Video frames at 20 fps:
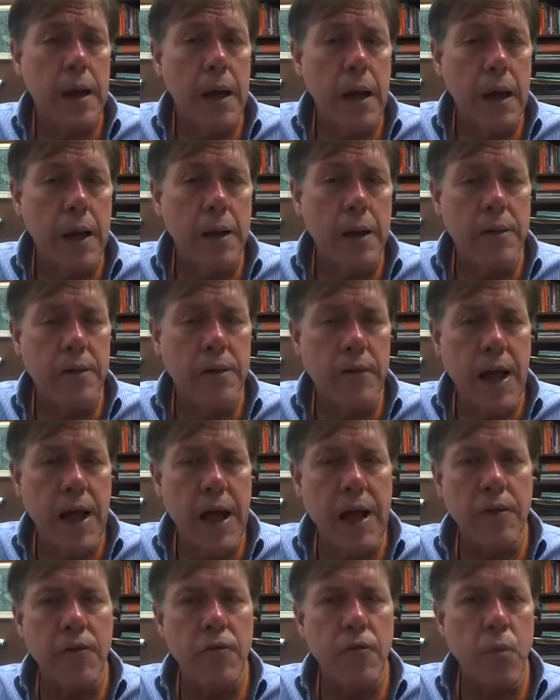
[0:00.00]
And
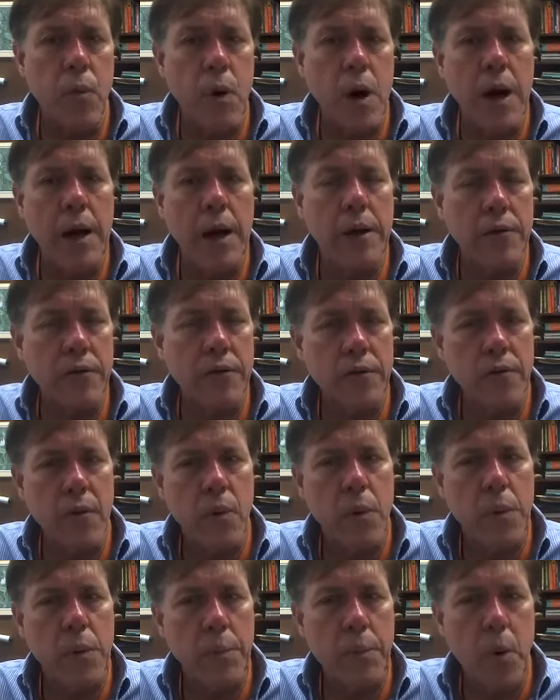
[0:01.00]
that's why it's
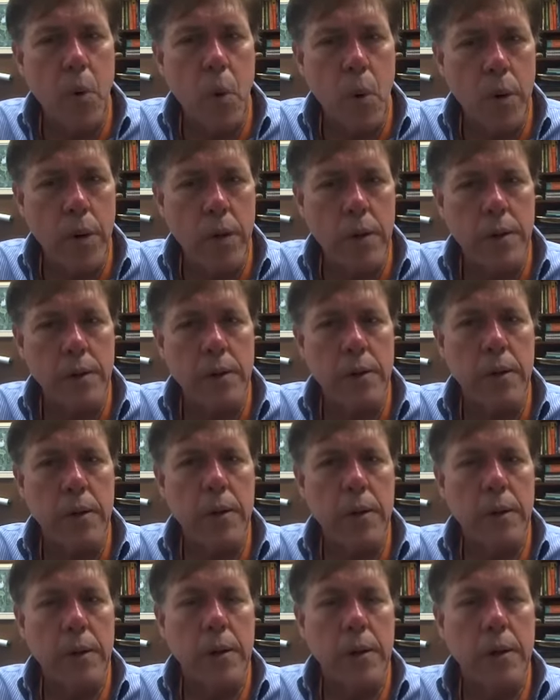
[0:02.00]
so important
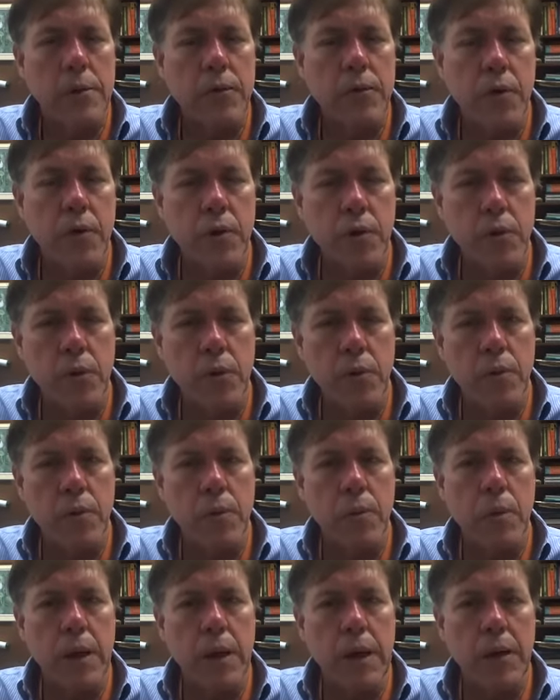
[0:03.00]

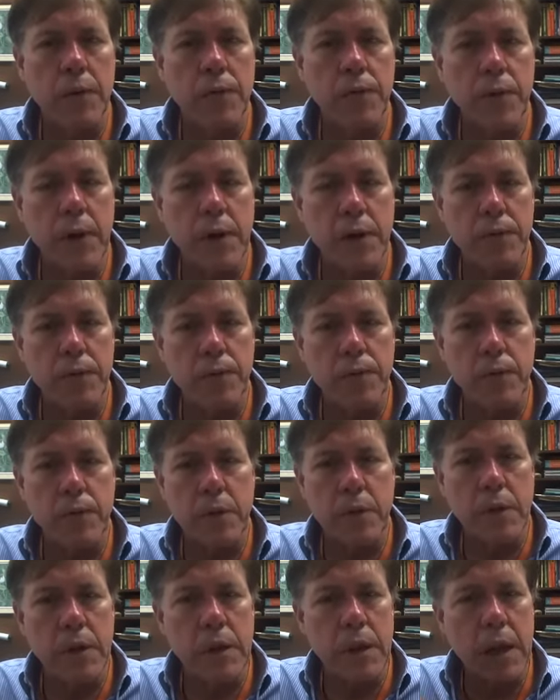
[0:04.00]
to, if
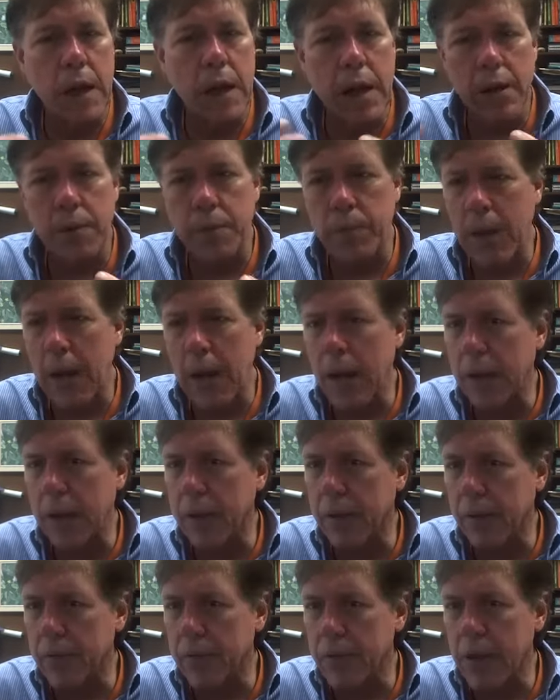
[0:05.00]
the antibiotic
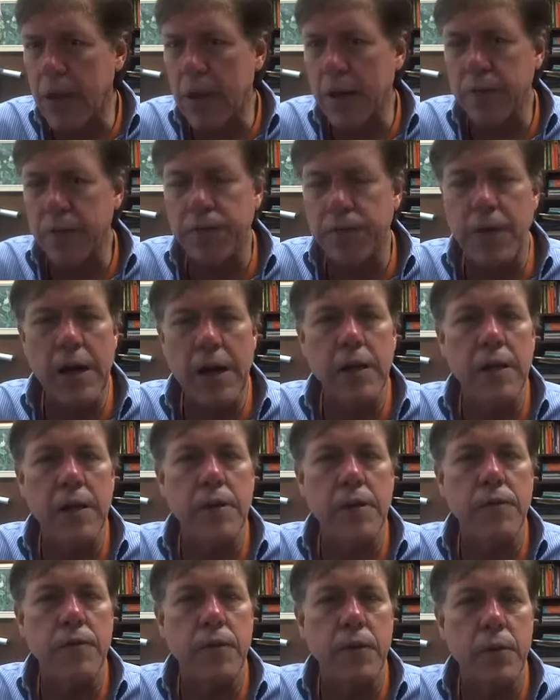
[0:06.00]
is not
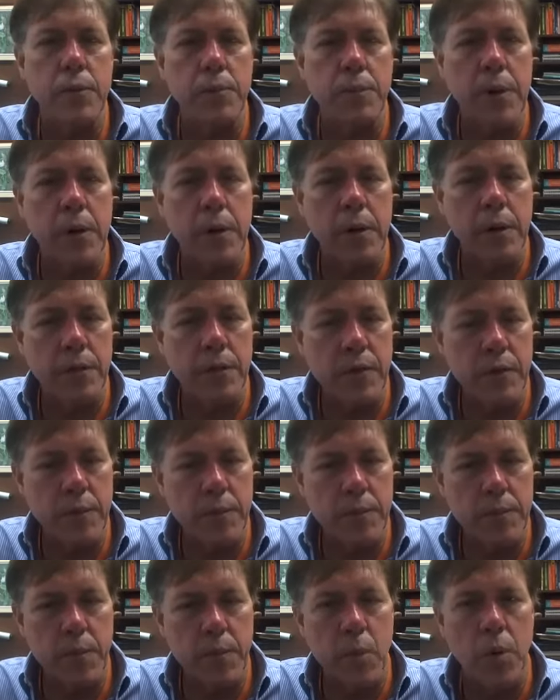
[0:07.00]
effective, or the bird is
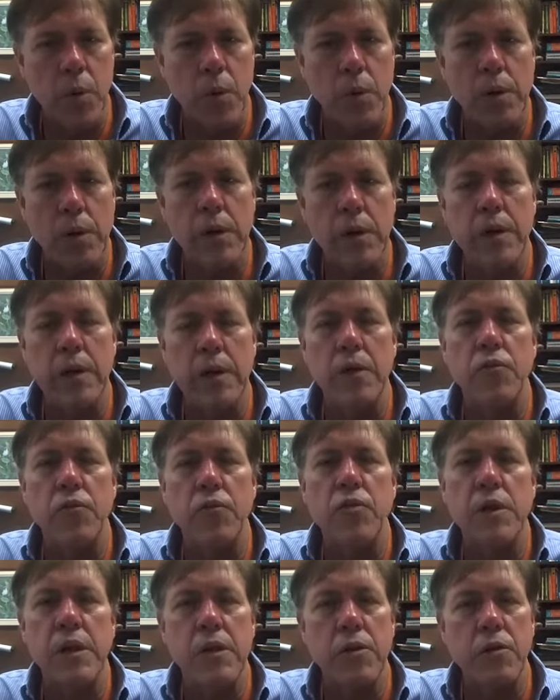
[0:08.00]
in poor
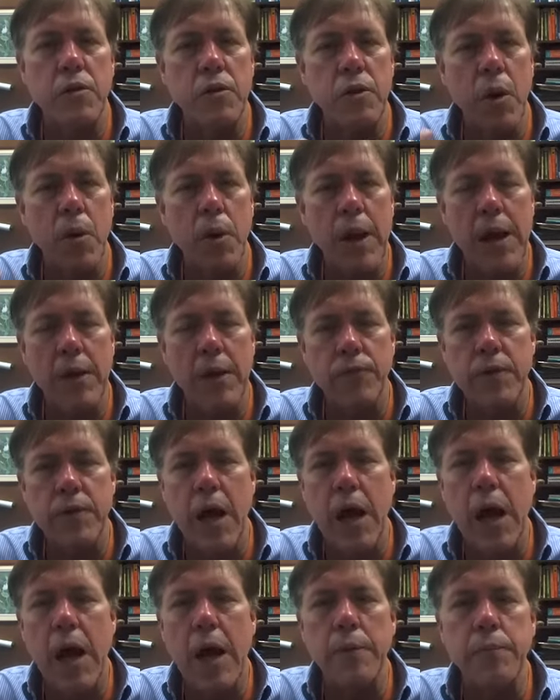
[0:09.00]
condition and you don't have
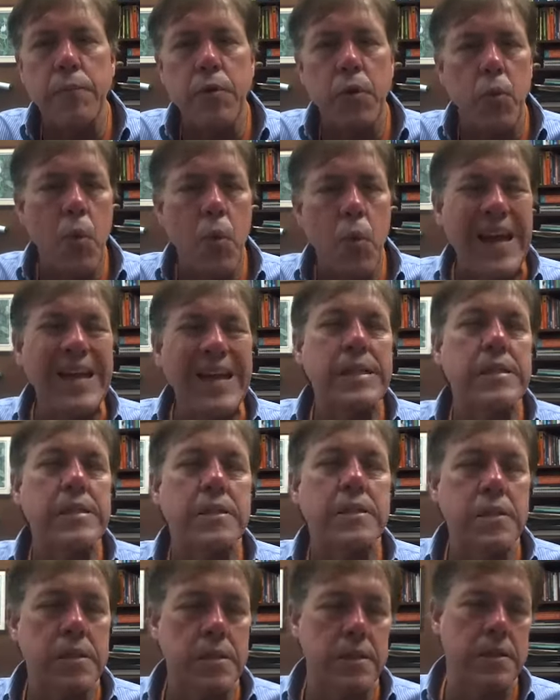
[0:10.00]
time to wait
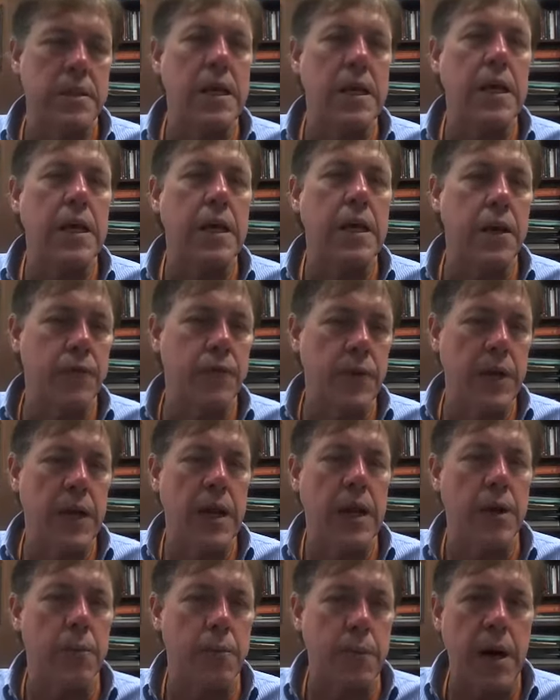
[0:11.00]
to see if an
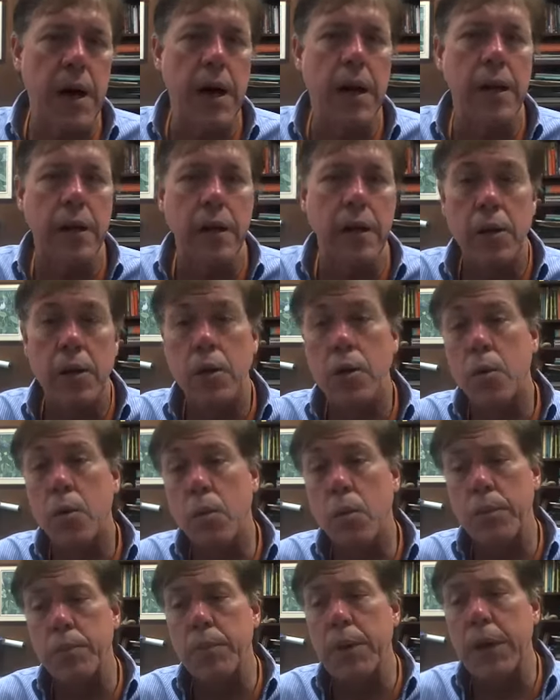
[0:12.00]
antibiotic
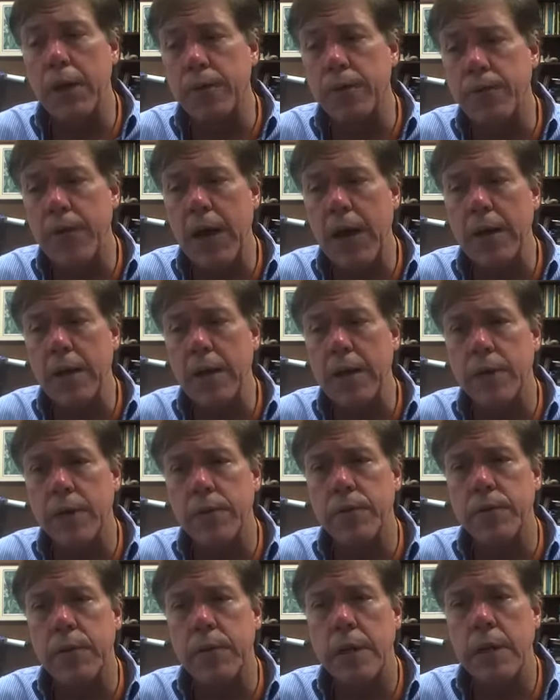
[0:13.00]
would be effective,